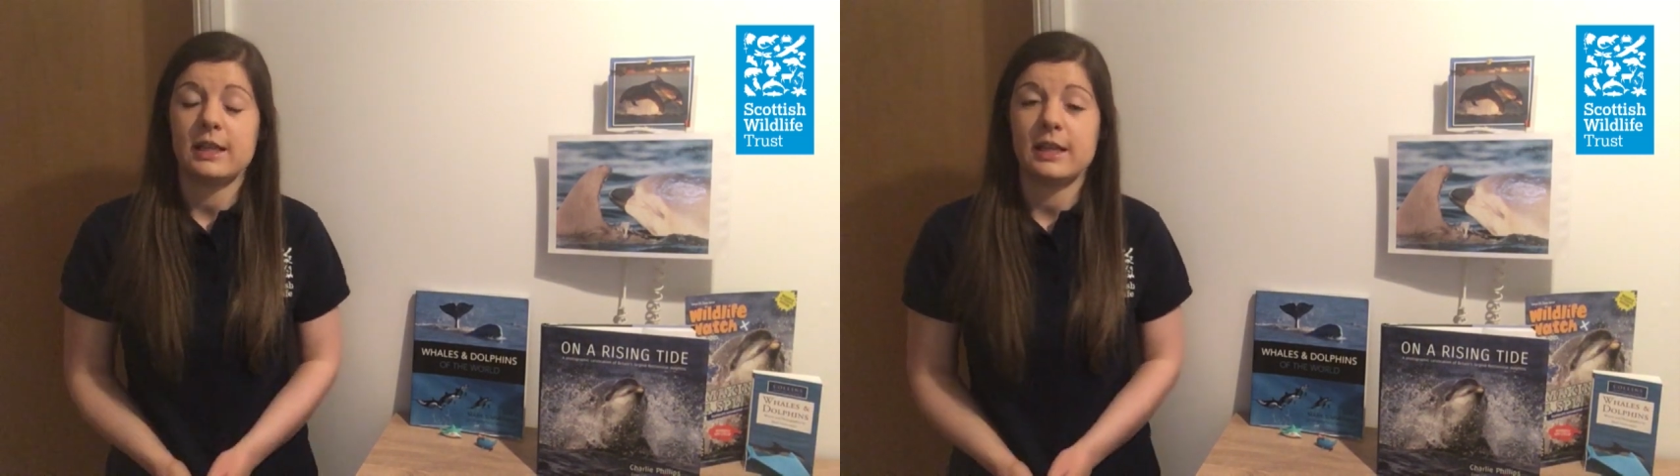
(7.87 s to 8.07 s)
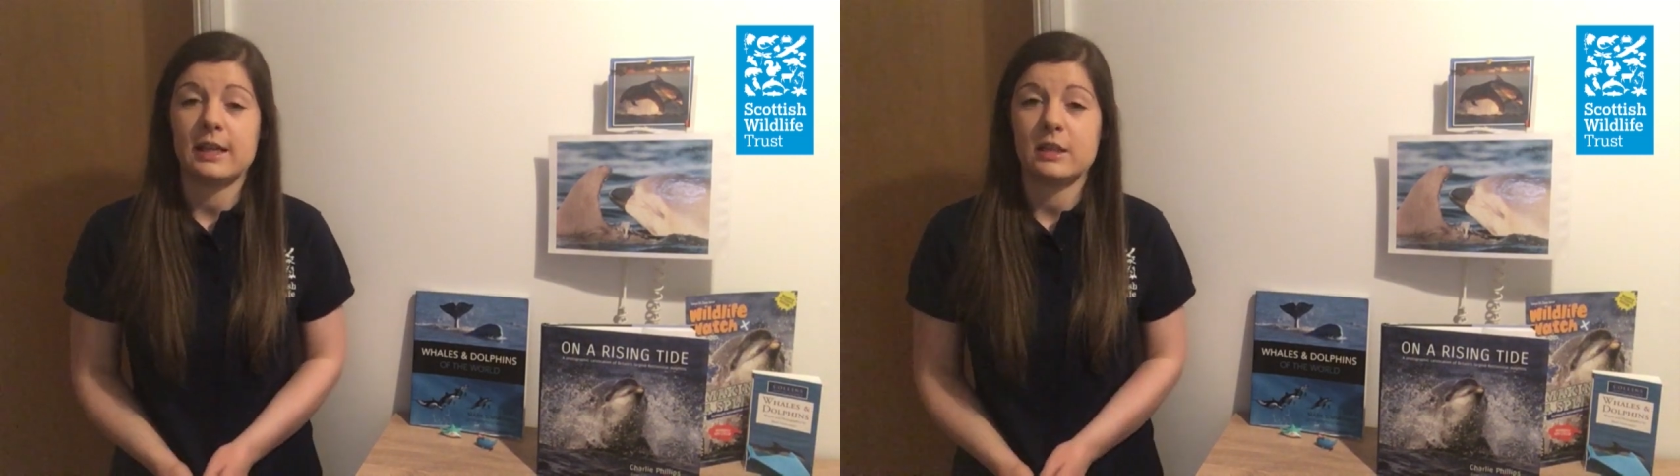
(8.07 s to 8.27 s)

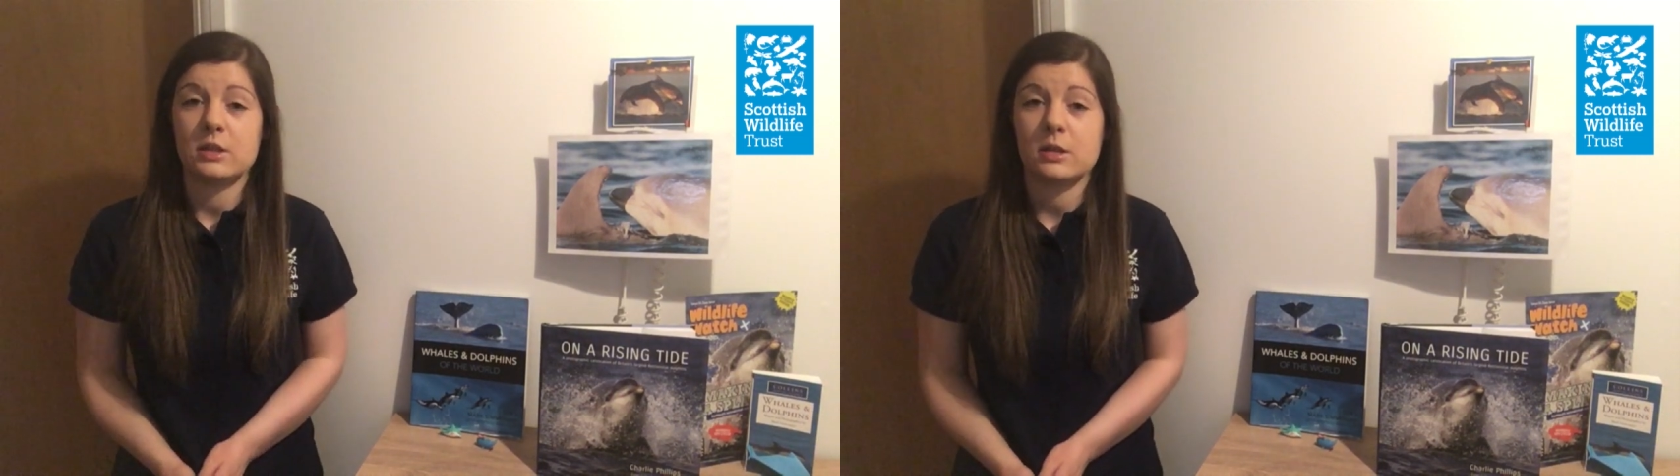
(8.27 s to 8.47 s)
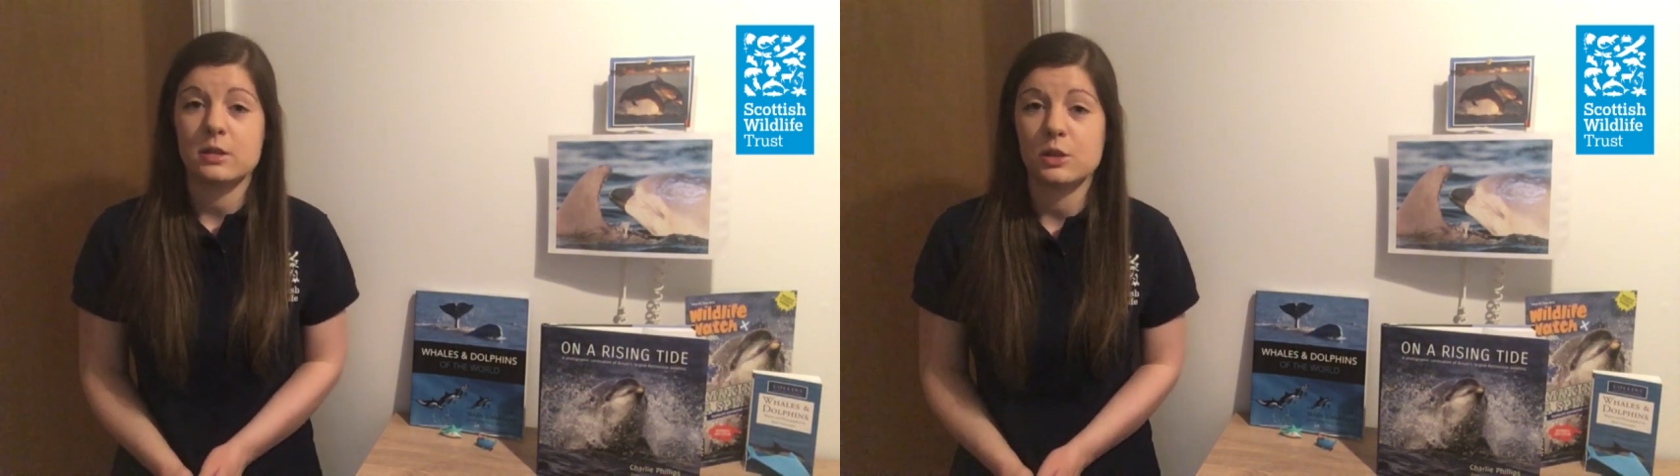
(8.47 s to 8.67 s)
here at the
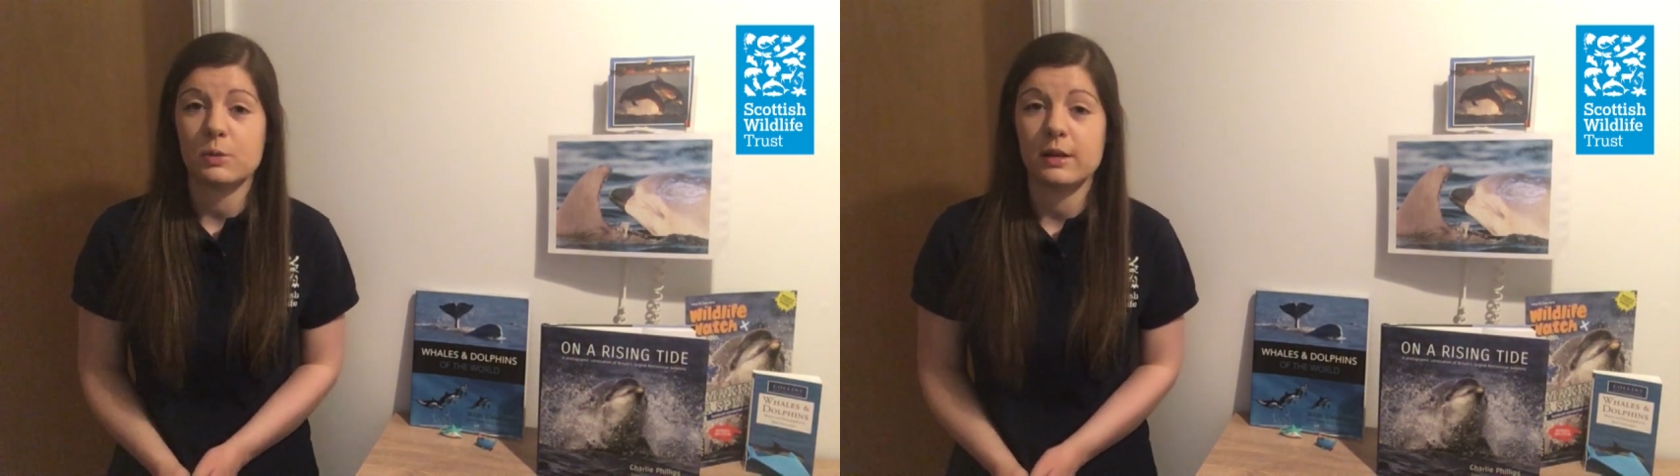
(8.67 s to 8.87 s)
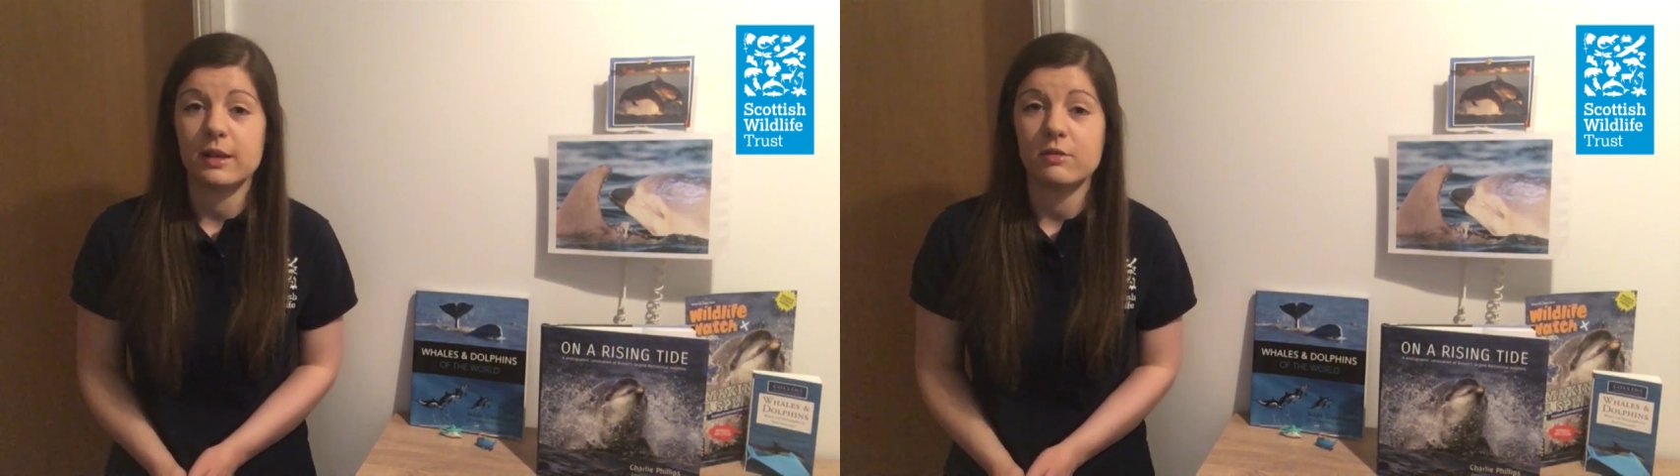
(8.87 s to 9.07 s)
Scottish
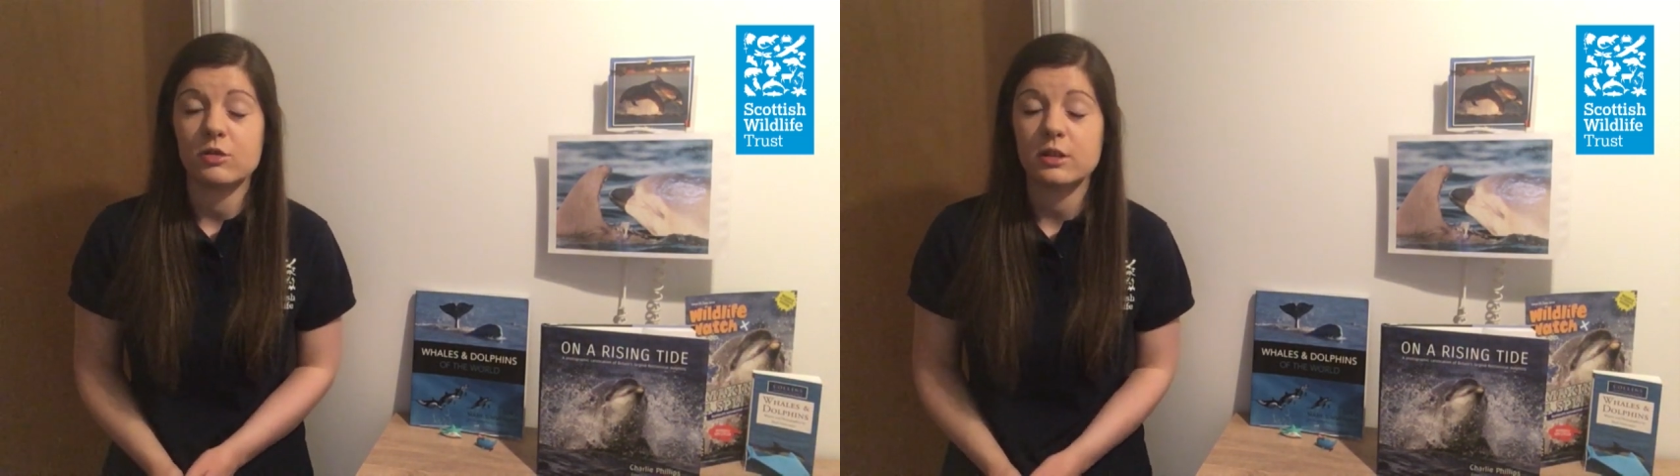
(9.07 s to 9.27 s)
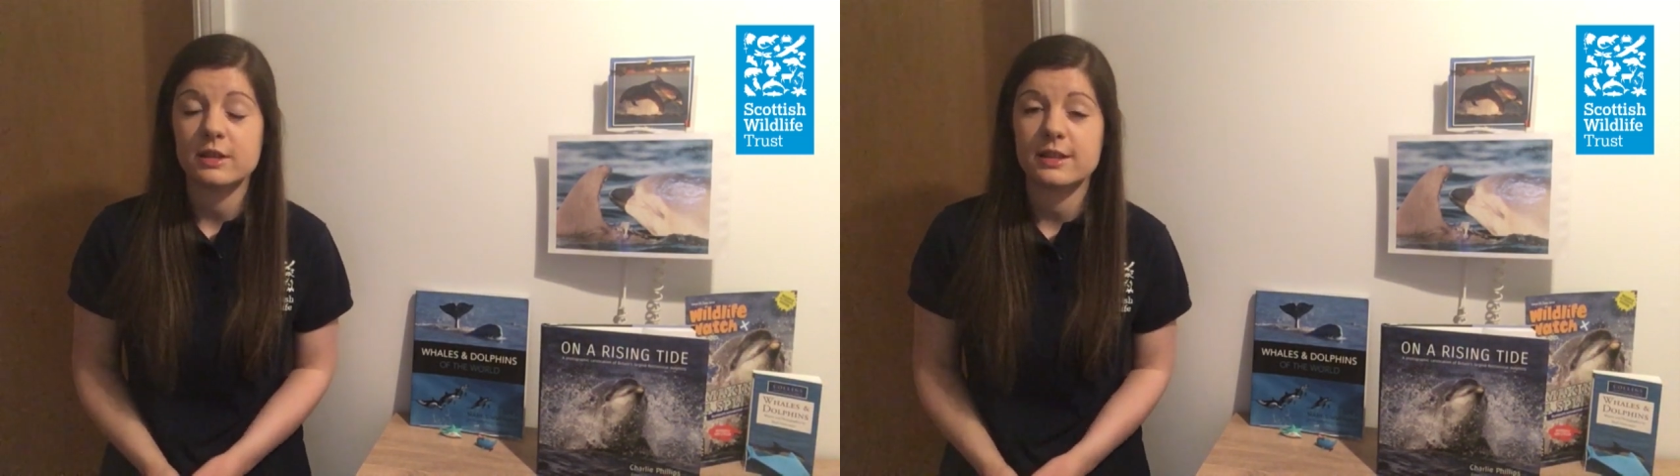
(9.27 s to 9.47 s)
Wildlife
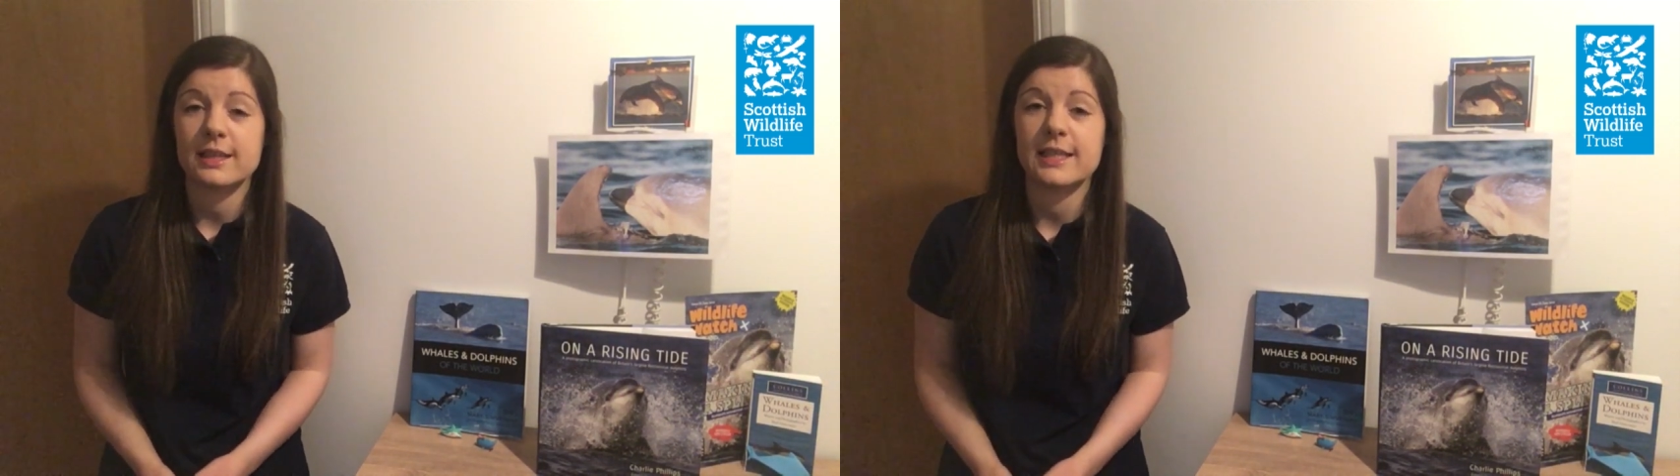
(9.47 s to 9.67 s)
Trust